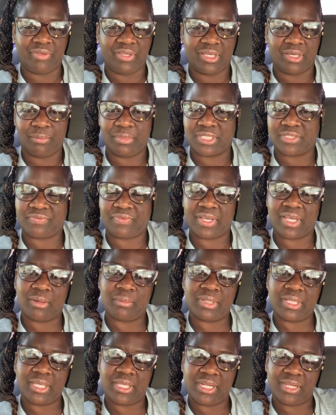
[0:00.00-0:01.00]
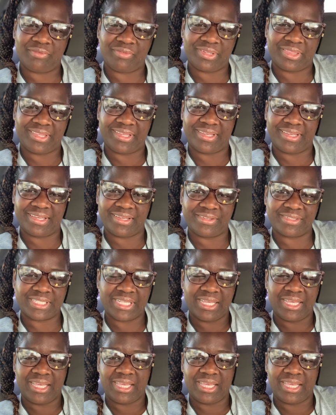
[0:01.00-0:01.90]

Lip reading: him, his family, and everything else.